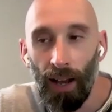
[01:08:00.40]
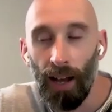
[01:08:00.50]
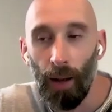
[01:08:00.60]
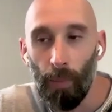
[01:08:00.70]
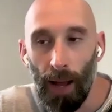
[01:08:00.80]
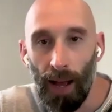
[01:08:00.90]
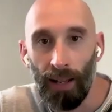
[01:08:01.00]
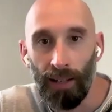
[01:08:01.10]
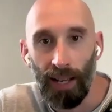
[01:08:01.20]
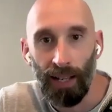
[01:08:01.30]

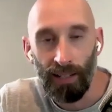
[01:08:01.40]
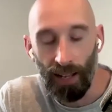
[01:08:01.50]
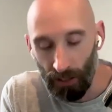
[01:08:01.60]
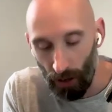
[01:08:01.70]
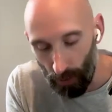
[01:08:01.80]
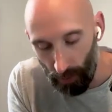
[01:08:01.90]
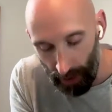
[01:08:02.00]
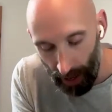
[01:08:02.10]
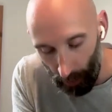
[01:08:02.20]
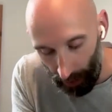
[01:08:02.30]
And go
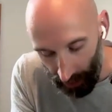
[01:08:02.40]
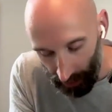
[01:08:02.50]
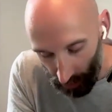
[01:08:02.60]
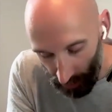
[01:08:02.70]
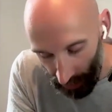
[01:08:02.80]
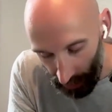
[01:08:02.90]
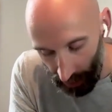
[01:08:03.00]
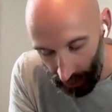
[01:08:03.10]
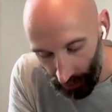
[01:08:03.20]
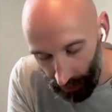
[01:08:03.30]
that way. That's
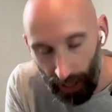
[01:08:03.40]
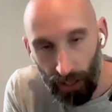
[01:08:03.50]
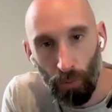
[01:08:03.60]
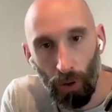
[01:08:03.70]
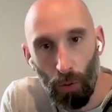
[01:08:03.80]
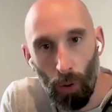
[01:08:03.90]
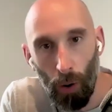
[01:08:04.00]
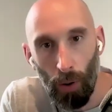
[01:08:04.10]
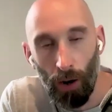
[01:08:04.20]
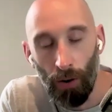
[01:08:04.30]
really, I think that could work
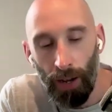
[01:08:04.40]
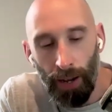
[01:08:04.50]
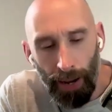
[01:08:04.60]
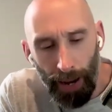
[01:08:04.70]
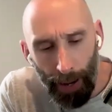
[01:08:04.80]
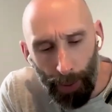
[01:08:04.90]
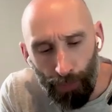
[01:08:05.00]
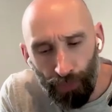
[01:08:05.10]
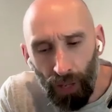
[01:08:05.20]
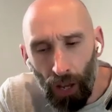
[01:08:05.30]
quite well.
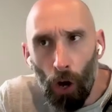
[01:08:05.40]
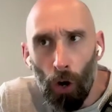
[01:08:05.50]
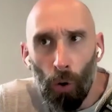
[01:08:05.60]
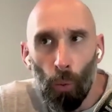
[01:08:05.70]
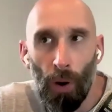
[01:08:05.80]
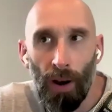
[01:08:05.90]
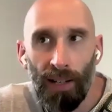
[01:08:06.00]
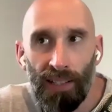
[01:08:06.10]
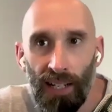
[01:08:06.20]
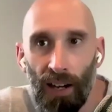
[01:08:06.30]
Yeah.
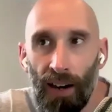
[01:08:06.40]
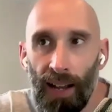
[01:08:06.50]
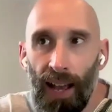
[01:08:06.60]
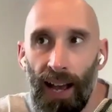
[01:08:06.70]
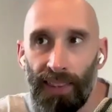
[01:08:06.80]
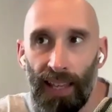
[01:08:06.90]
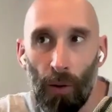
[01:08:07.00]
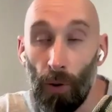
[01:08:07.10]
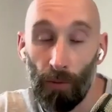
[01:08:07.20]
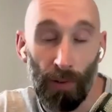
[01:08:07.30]
One idea I had
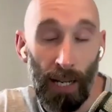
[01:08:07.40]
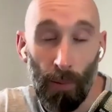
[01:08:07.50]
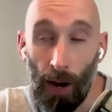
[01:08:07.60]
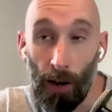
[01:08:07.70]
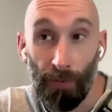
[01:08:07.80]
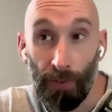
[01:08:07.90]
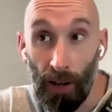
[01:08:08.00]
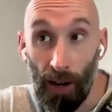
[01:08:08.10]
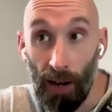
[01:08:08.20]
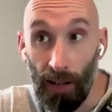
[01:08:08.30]
that worked really well
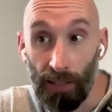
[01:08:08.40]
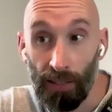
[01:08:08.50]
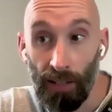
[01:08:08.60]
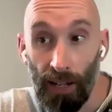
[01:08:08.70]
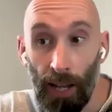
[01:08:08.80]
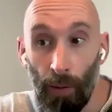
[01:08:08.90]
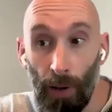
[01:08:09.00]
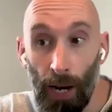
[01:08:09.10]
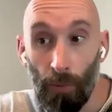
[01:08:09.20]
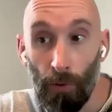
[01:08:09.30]
for us
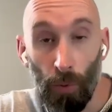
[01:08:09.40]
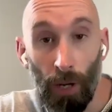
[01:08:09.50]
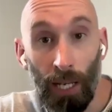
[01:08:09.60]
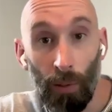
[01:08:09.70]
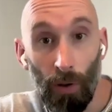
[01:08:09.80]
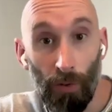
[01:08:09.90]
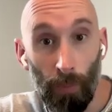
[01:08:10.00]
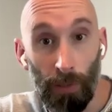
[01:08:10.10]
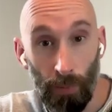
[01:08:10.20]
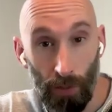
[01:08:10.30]
when I was working with
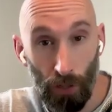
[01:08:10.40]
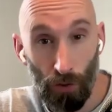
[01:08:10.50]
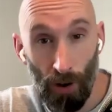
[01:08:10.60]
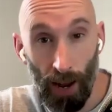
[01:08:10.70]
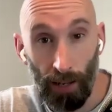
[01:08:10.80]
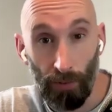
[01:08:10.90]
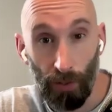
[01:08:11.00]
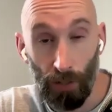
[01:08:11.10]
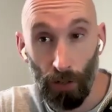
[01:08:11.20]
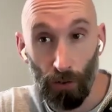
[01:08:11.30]
Optimus
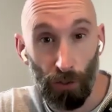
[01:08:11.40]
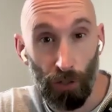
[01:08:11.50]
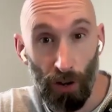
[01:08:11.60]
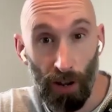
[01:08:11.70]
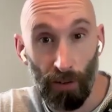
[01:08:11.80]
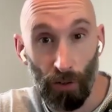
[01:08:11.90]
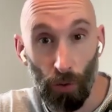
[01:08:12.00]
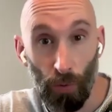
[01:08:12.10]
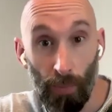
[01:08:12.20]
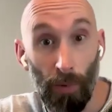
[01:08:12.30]
Strength, which is a local studio here
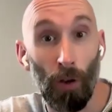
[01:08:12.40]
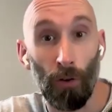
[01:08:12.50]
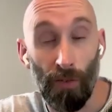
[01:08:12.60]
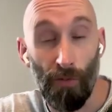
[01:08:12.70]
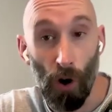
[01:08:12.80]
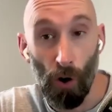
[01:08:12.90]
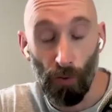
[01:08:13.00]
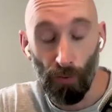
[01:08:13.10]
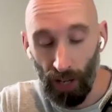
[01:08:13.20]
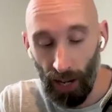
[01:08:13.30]
in Galway. I'm no longer
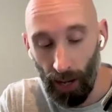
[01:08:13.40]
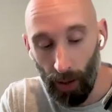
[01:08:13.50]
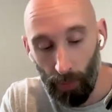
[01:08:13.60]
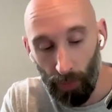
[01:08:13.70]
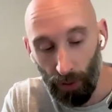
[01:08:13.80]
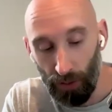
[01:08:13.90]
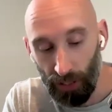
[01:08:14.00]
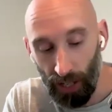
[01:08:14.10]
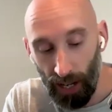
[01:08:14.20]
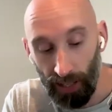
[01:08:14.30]
involved,
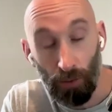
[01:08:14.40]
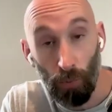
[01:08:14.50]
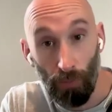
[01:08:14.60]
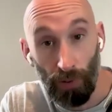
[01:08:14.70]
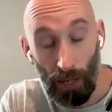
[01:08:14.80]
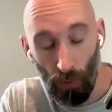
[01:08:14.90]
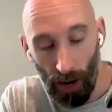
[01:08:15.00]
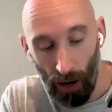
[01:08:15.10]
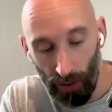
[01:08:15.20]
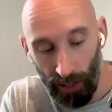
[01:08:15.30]
but this worked really
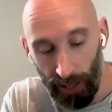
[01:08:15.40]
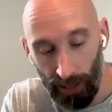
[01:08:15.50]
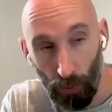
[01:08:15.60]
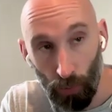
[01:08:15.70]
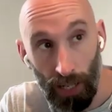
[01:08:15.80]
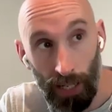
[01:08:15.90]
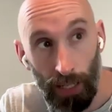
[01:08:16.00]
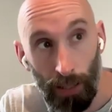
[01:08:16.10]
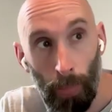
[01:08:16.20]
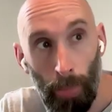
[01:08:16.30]
well, is
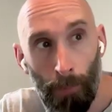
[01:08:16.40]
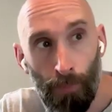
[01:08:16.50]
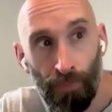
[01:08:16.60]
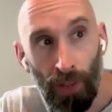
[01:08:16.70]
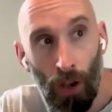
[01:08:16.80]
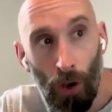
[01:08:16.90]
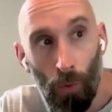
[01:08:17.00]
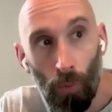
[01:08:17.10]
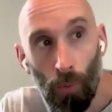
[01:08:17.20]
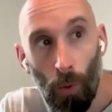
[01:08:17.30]

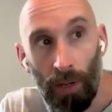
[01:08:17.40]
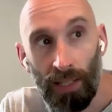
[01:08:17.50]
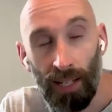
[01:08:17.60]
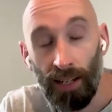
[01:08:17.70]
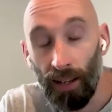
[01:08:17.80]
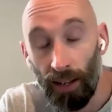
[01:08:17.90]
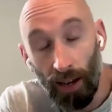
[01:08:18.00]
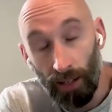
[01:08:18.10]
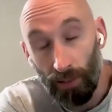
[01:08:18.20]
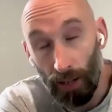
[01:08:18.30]
what we did, and
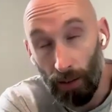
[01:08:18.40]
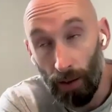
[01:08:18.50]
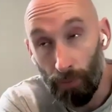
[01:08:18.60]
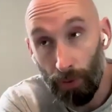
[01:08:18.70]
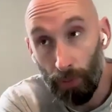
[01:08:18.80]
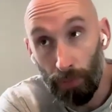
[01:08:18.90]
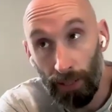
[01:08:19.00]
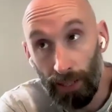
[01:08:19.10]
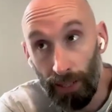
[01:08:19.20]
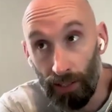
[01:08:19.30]
I
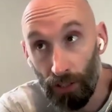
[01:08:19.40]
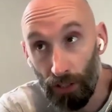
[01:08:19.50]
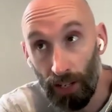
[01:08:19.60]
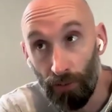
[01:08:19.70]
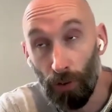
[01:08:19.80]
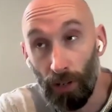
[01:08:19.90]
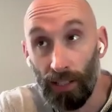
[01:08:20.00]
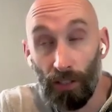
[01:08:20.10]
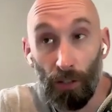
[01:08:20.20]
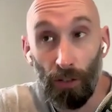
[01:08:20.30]
completely should give
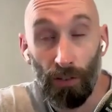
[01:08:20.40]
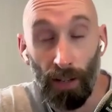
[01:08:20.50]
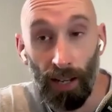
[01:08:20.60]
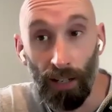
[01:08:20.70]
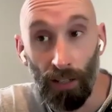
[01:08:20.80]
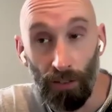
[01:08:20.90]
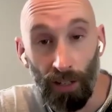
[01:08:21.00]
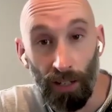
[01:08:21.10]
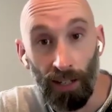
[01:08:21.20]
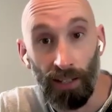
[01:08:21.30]
credit to Luke
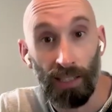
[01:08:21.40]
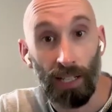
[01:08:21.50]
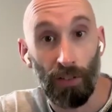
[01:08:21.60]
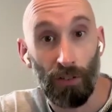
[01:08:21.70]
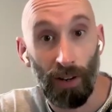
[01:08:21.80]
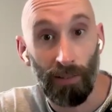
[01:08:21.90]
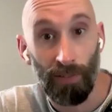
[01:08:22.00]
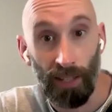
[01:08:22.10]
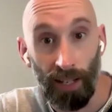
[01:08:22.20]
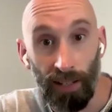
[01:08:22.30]
and Discover Strength
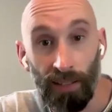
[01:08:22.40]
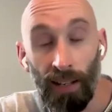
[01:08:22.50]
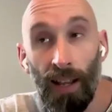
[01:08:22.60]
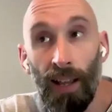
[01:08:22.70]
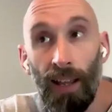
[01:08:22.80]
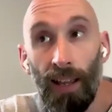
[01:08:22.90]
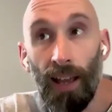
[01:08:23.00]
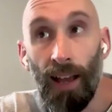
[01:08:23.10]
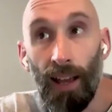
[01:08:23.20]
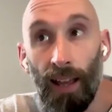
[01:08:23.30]
for this.
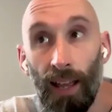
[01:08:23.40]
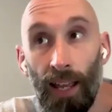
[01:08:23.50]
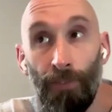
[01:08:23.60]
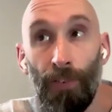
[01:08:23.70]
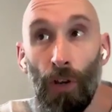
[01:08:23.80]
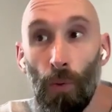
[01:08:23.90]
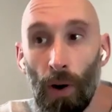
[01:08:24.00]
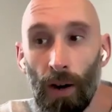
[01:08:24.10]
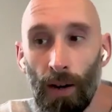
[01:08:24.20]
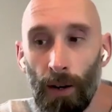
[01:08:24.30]
If you
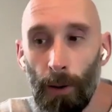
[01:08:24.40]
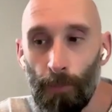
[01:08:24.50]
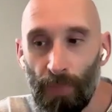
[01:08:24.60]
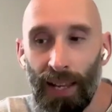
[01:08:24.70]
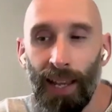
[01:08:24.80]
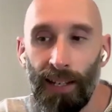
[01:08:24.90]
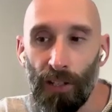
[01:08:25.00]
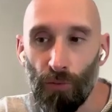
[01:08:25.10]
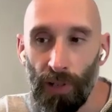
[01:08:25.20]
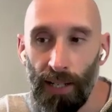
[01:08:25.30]
are, again,
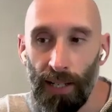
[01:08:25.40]
this